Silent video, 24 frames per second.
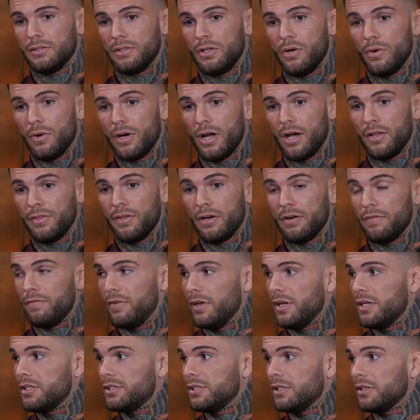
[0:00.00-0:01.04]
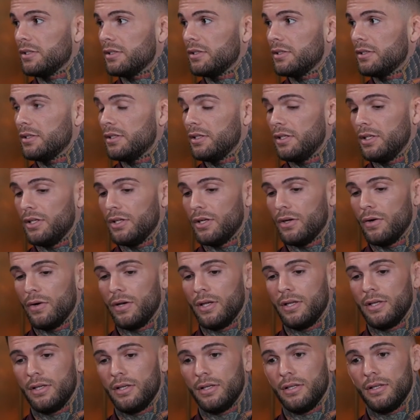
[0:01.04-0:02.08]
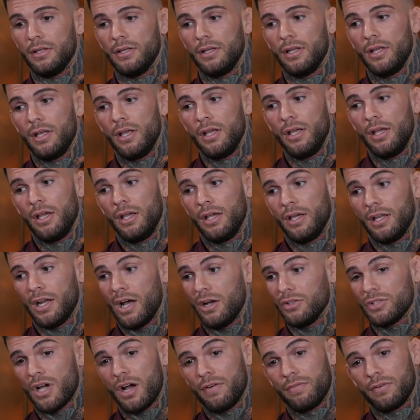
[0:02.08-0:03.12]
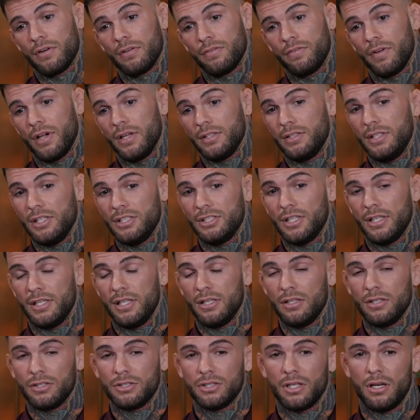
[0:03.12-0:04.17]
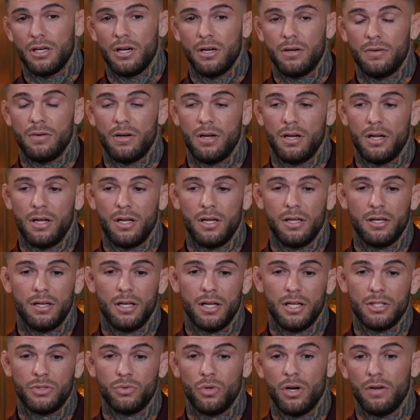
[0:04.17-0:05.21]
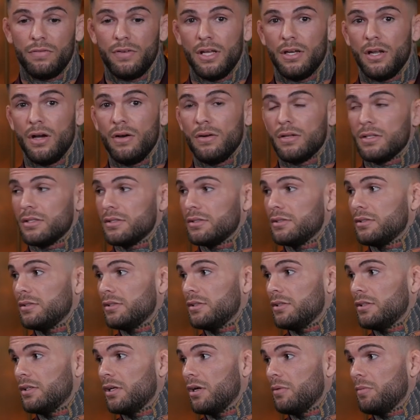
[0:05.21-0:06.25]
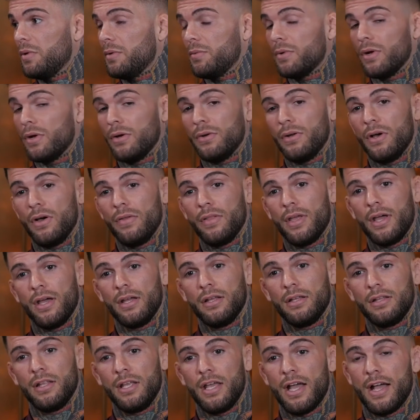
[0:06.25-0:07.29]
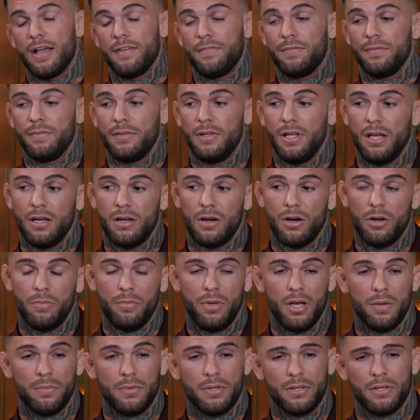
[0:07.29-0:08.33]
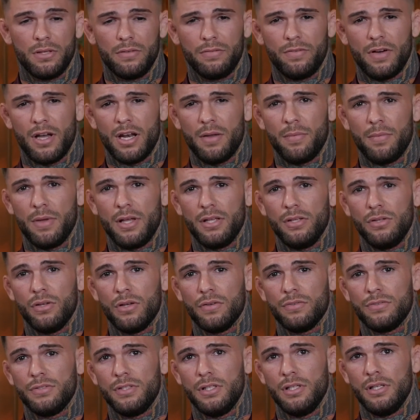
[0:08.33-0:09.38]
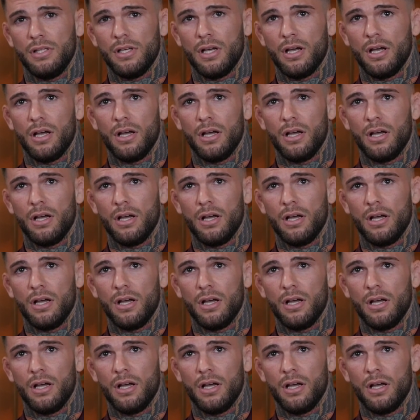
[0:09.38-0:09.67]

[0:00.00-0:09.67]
going out there and finishing. And I was offered to fight TJ Dillashaw on a 12-day notice. People don't know that. They called me up to fight him at UFC